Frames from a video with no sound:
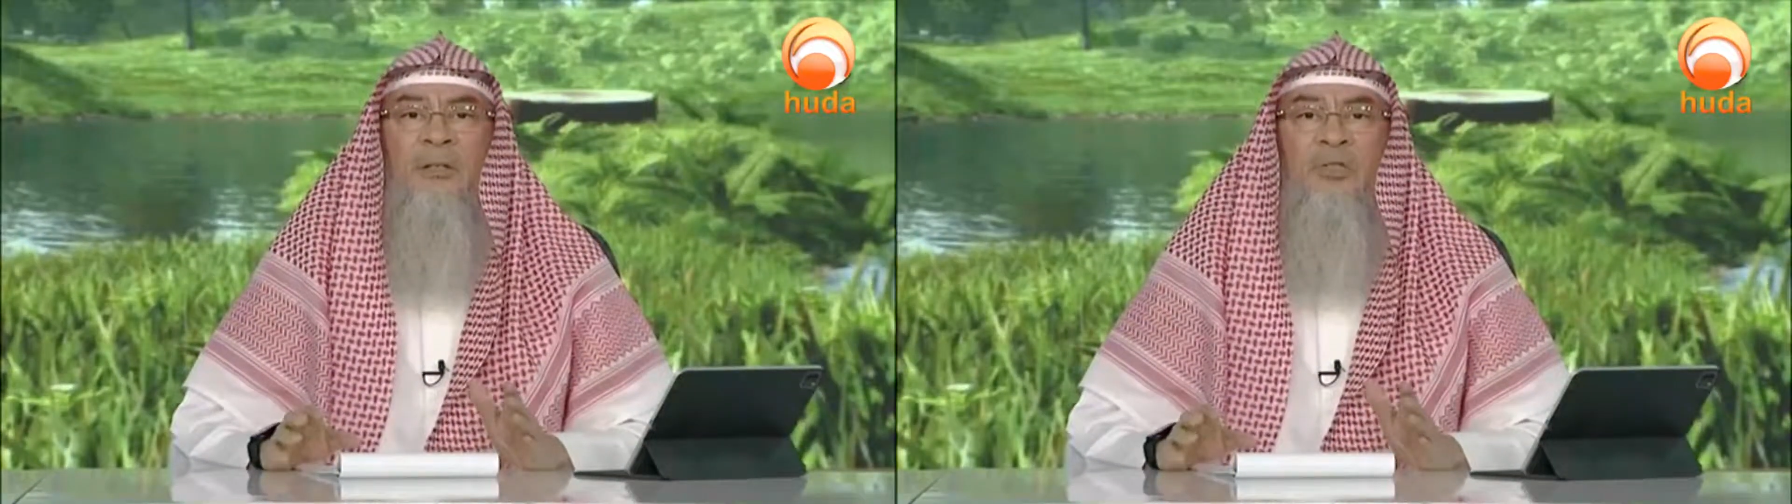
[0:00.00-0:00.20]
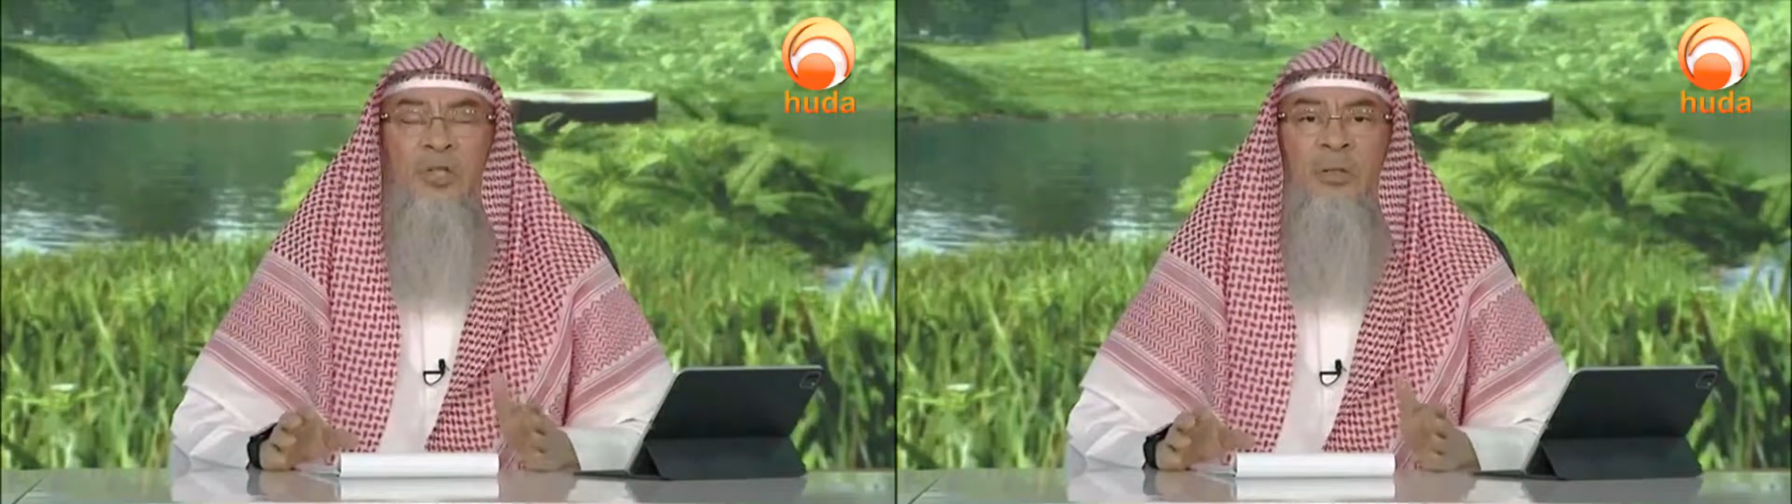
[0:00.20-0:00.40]

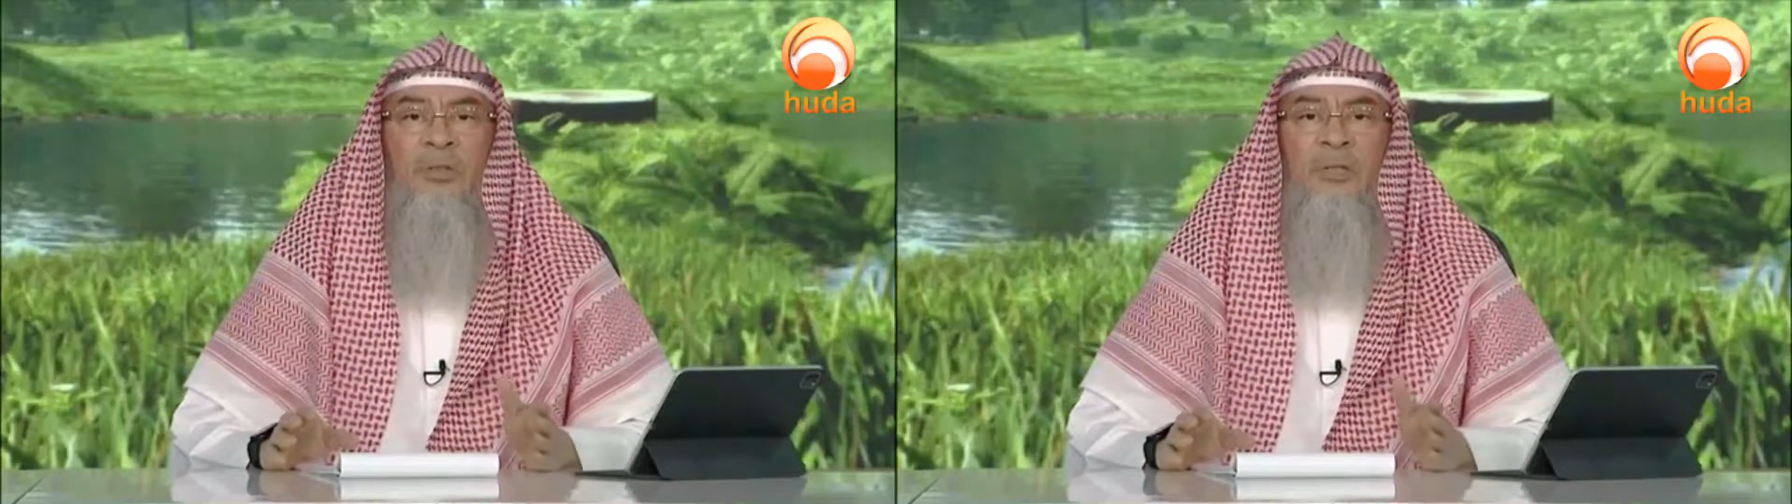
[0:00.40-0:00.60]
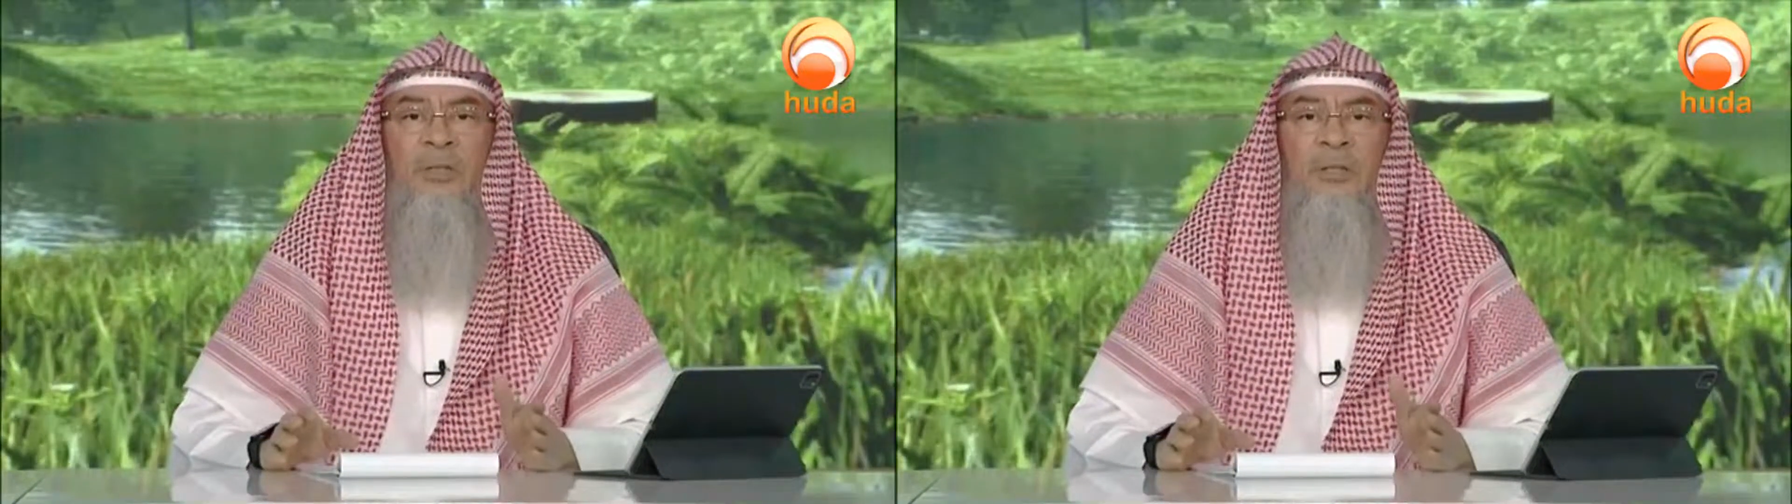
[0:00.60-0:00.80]

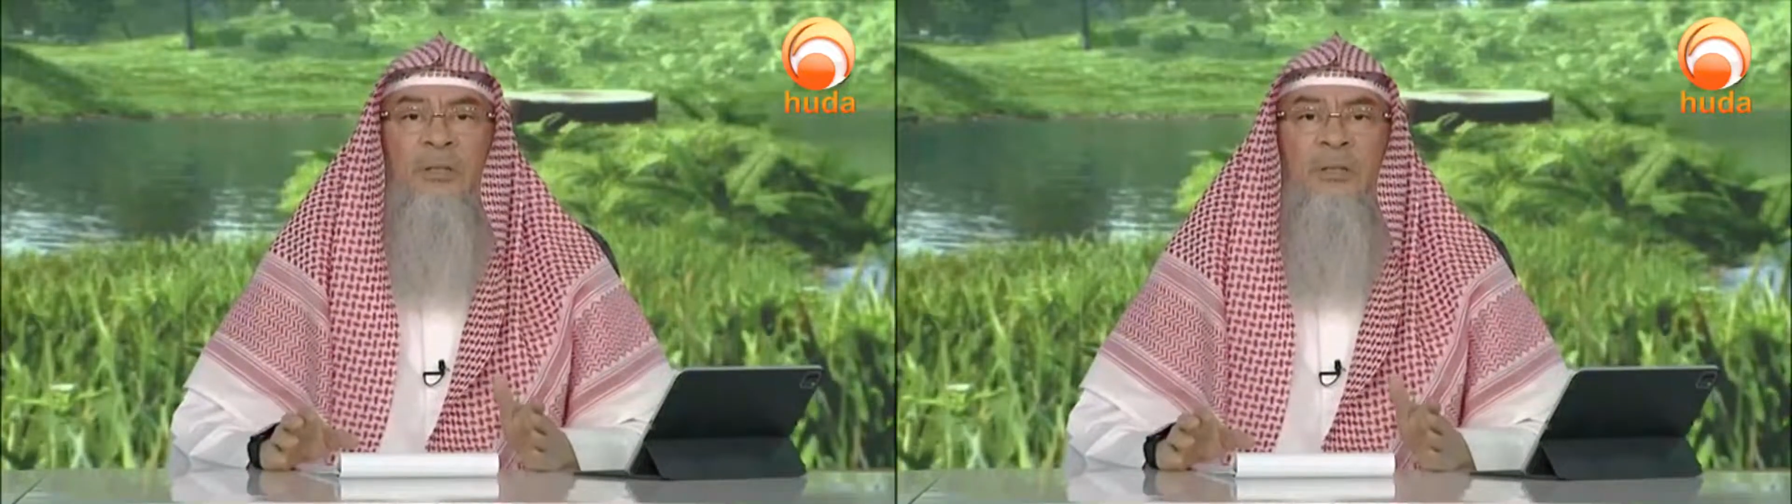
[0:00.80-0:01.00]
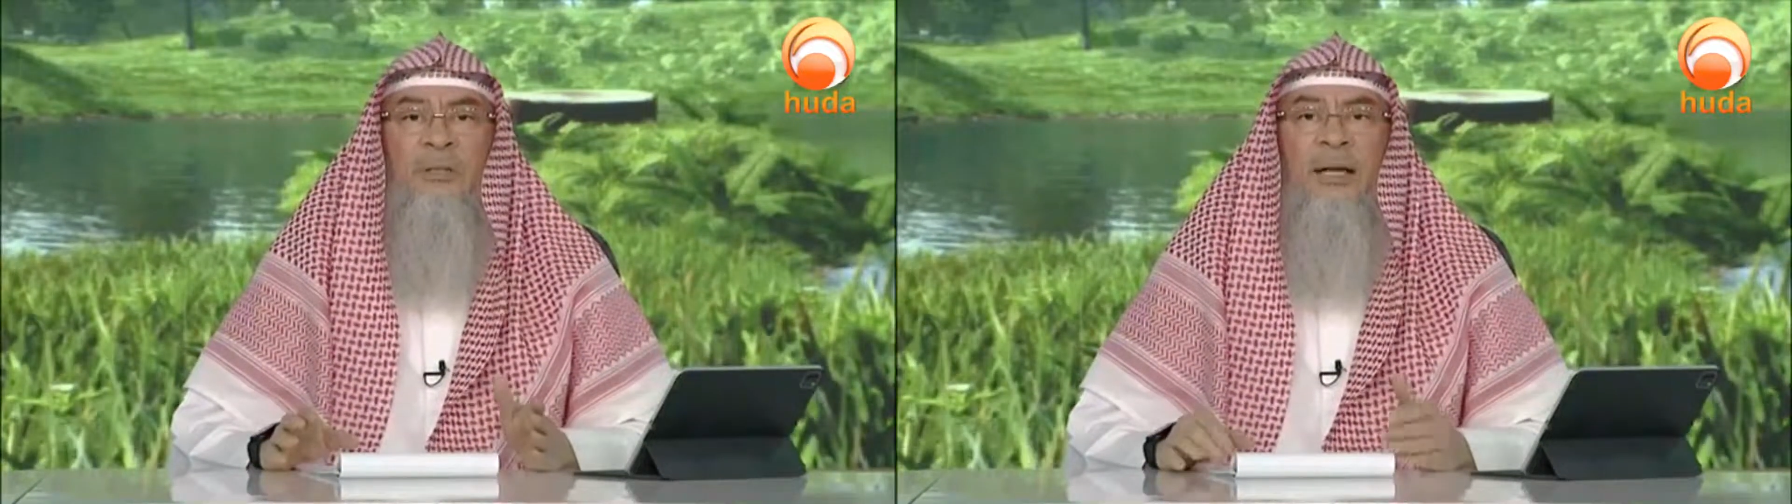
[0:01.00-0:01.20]
children
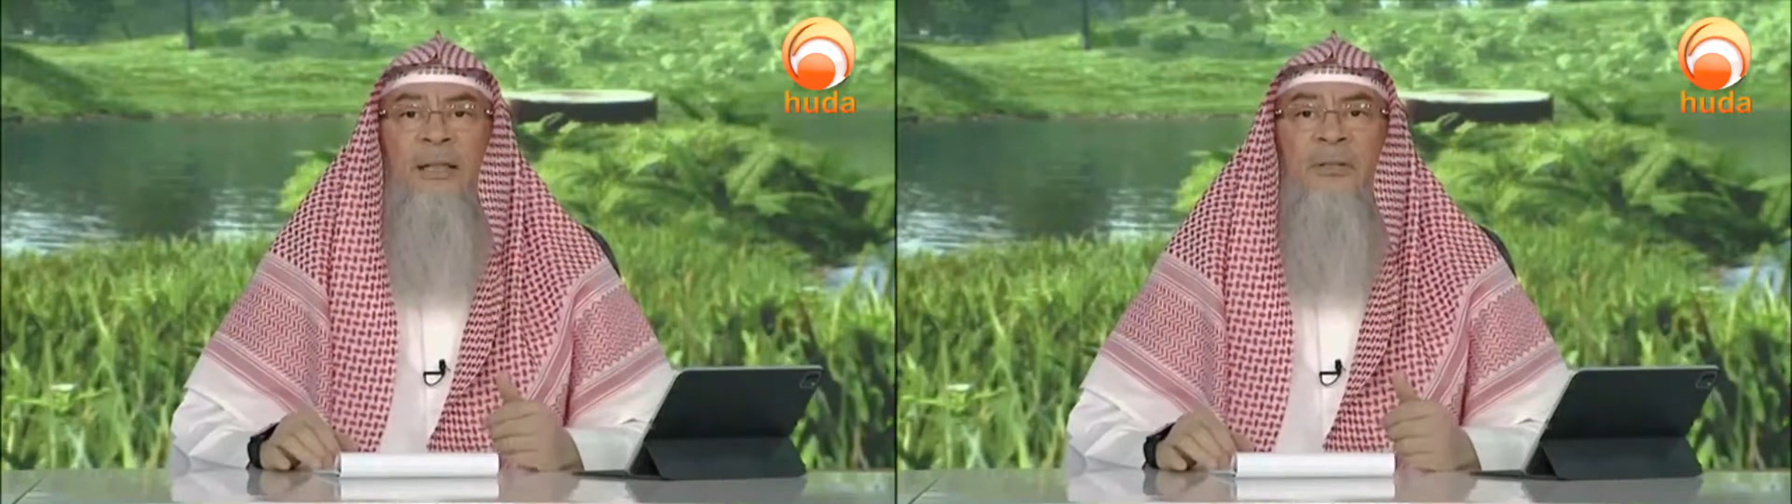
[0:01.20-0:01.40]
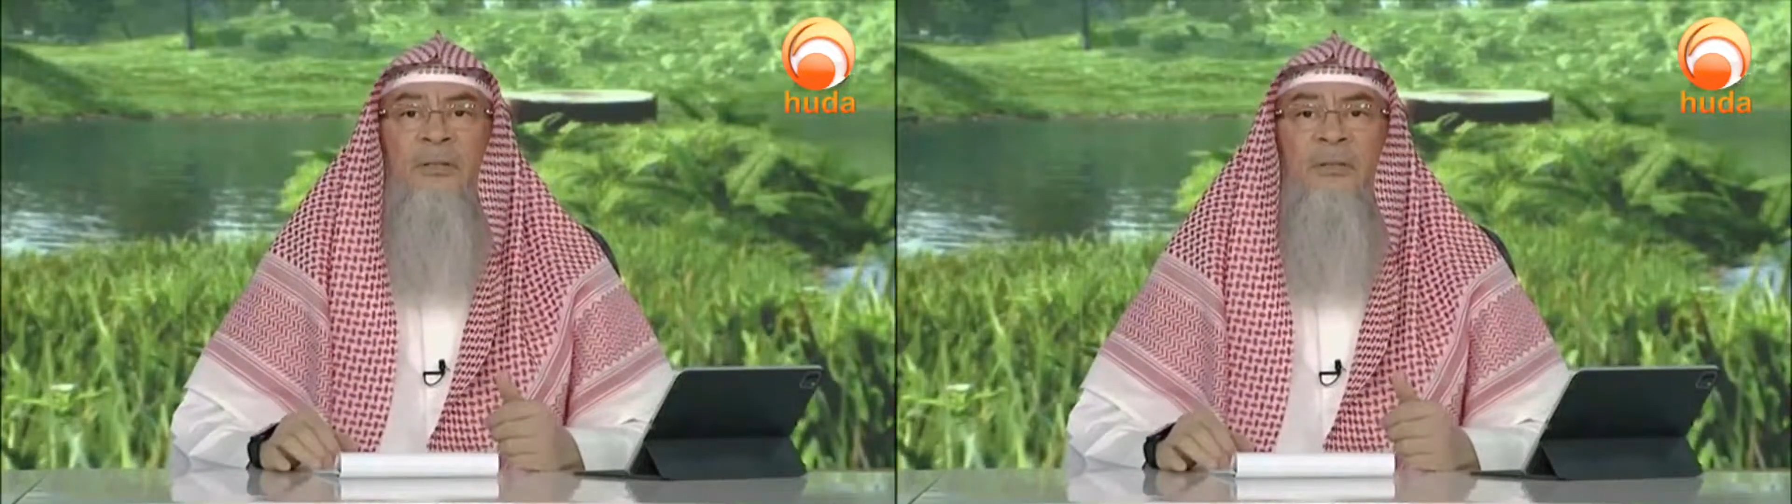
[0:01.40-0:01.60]

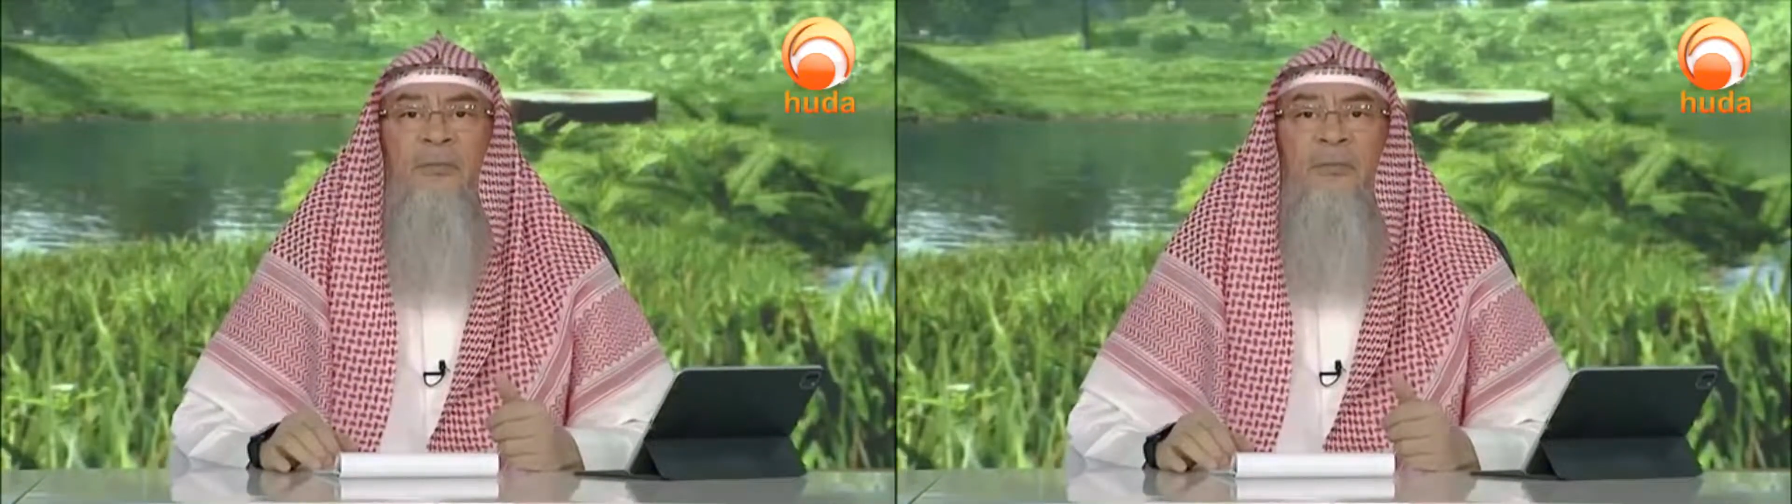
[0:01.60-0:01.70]
that